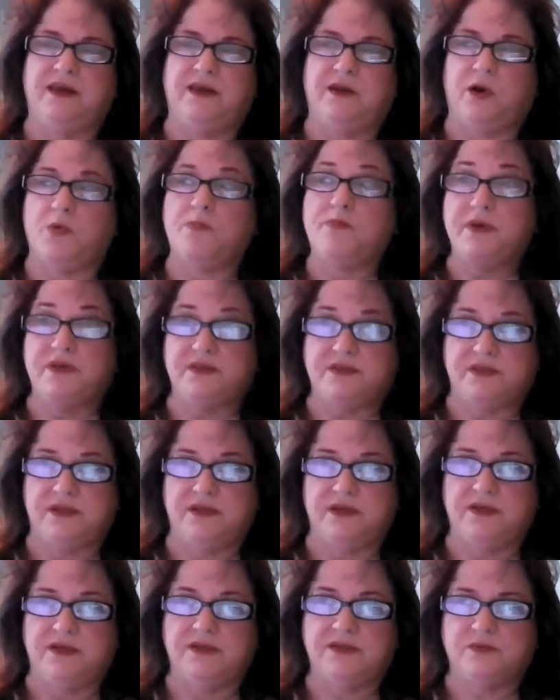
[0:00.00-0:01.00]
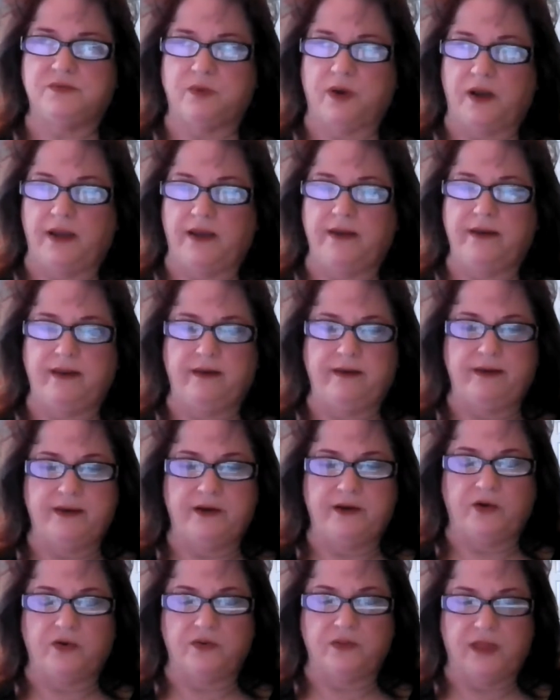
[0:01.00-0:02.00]
in our business, right? And
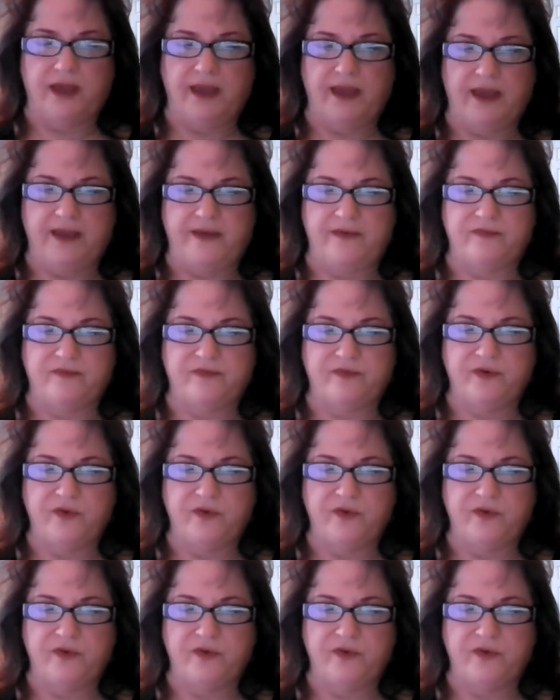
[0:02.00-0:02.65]
in our life